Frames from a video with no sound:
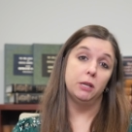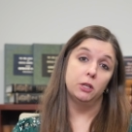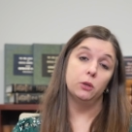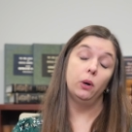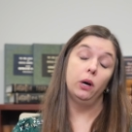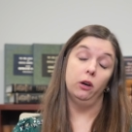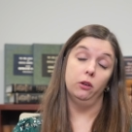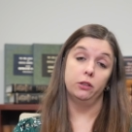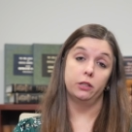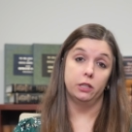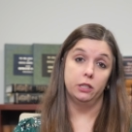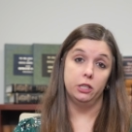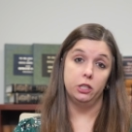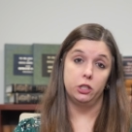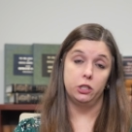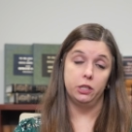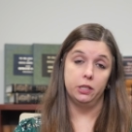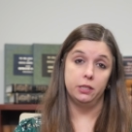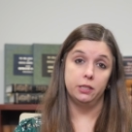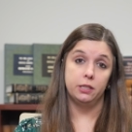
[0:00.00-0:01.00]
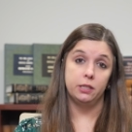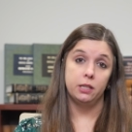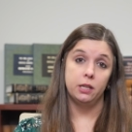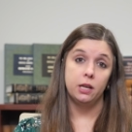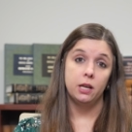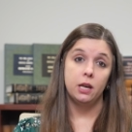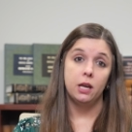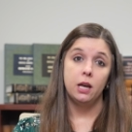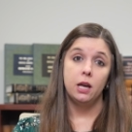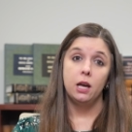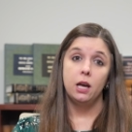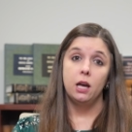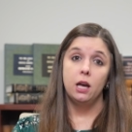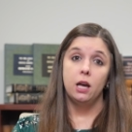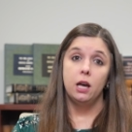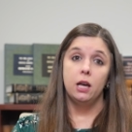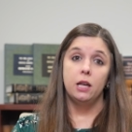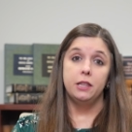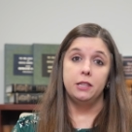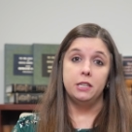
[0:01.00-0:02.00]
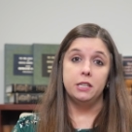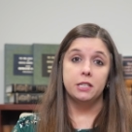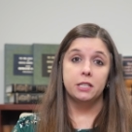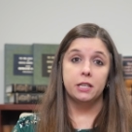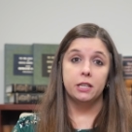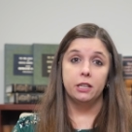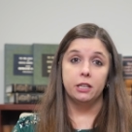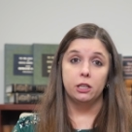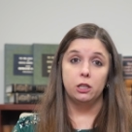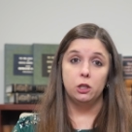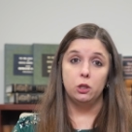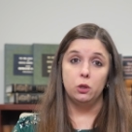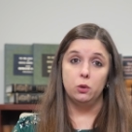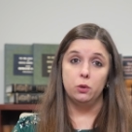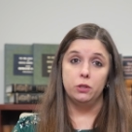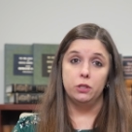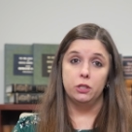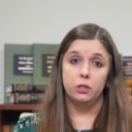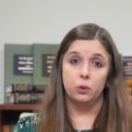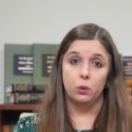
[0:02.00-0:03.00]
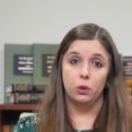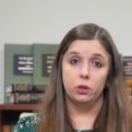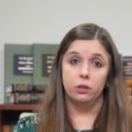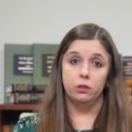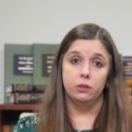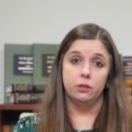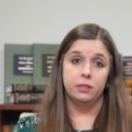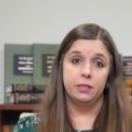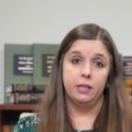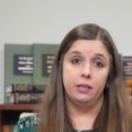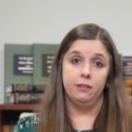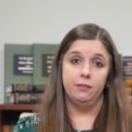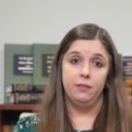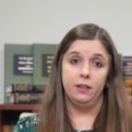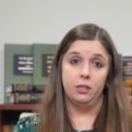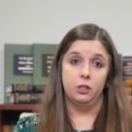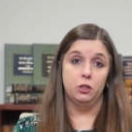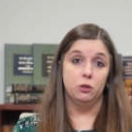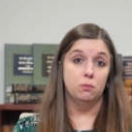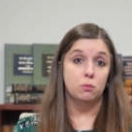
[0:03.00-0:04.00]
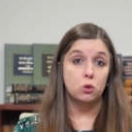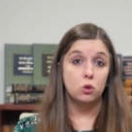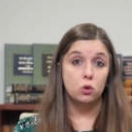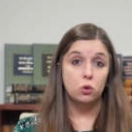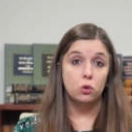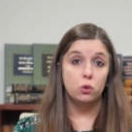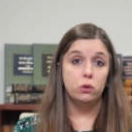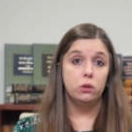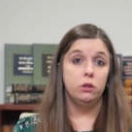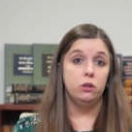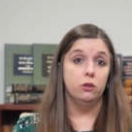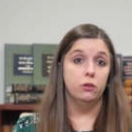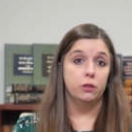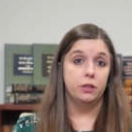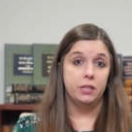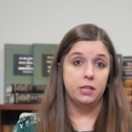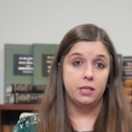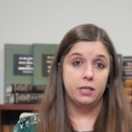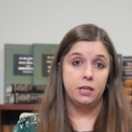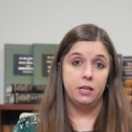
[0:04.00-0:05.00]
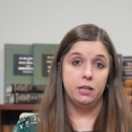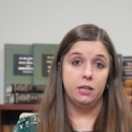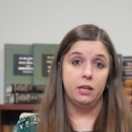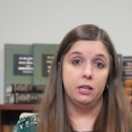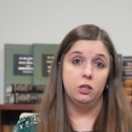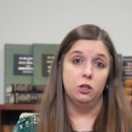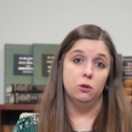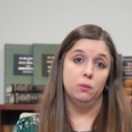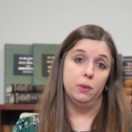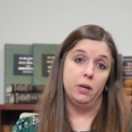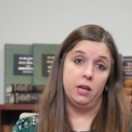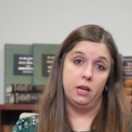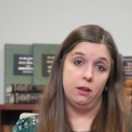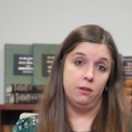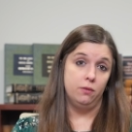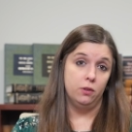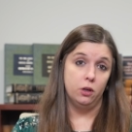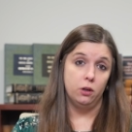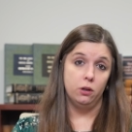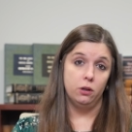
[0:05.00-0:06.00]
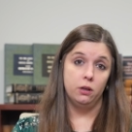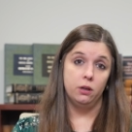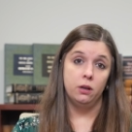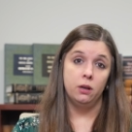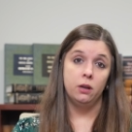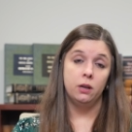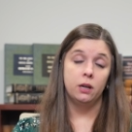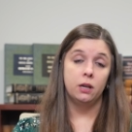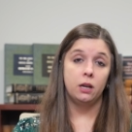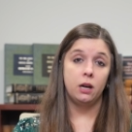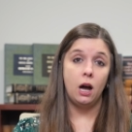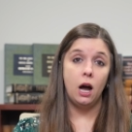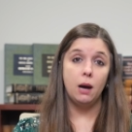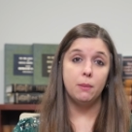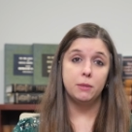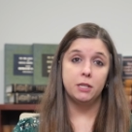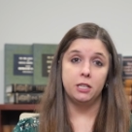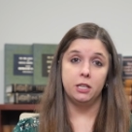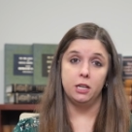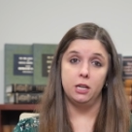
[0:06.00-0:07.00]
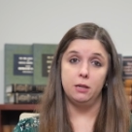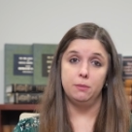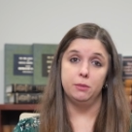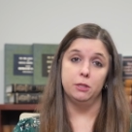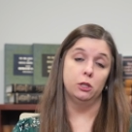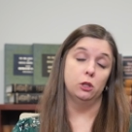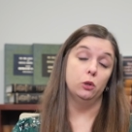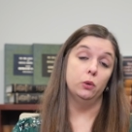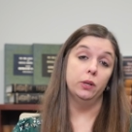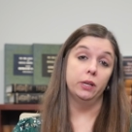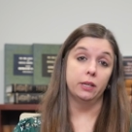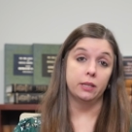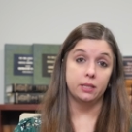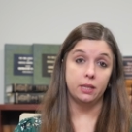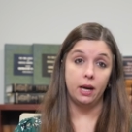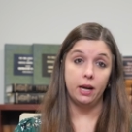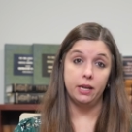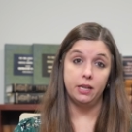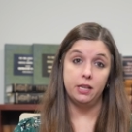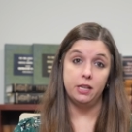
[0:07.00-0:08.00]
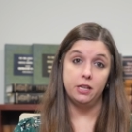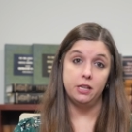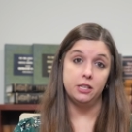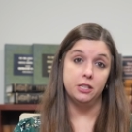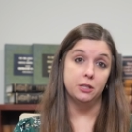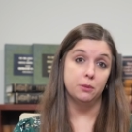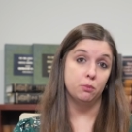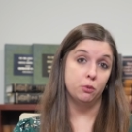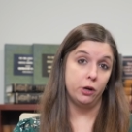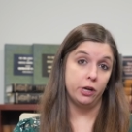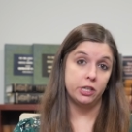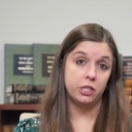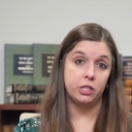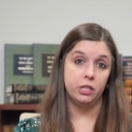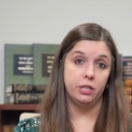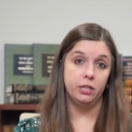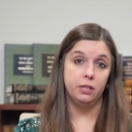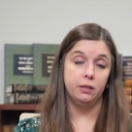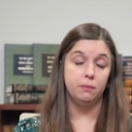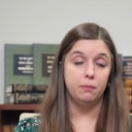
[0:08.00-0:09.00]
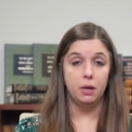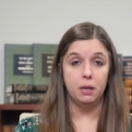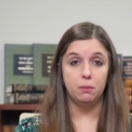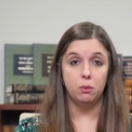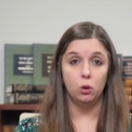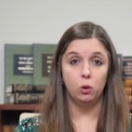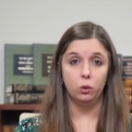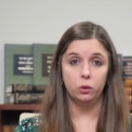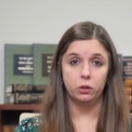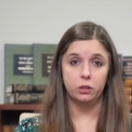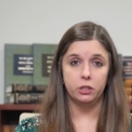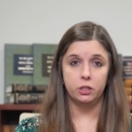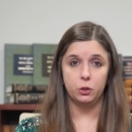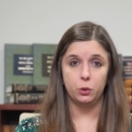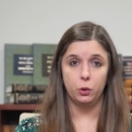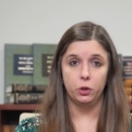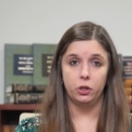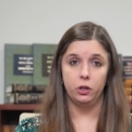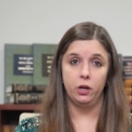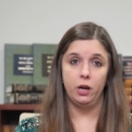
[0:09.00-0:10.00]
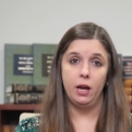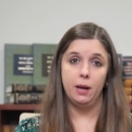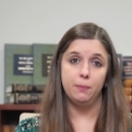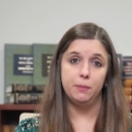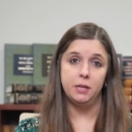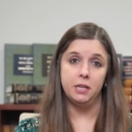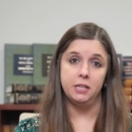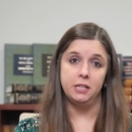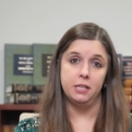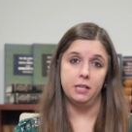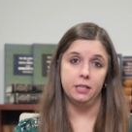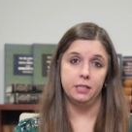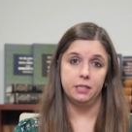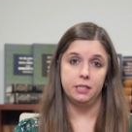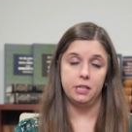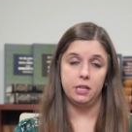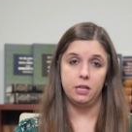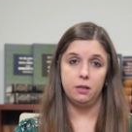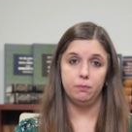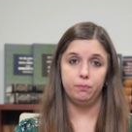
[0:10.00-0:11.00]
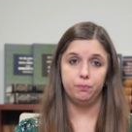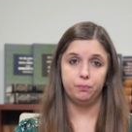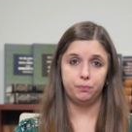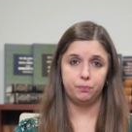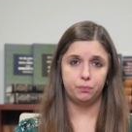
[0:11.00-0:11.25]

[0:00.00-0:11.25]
mental health conditions. These can include disorders that affect your mood, your thinking, and your behavior. Common types include anxiety, depression, bipolar disorder, and PTSD.